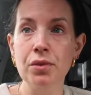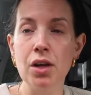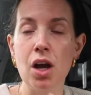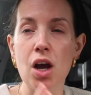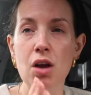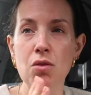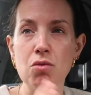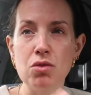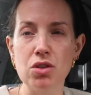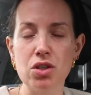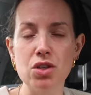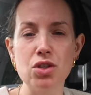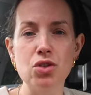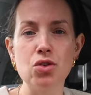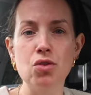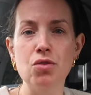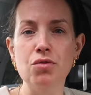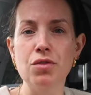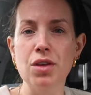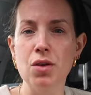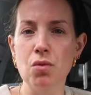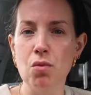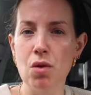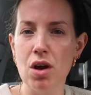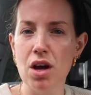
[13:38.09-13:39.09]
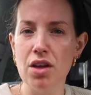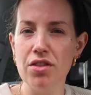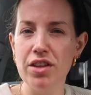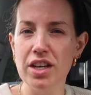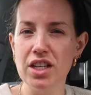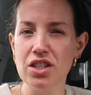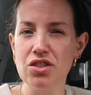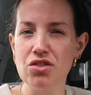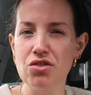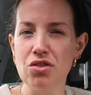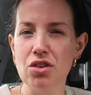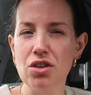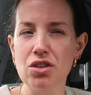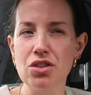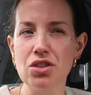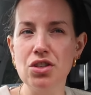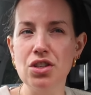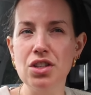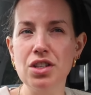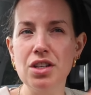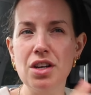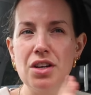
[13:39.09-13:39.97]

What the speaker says: I wasn't sure if they were that structured.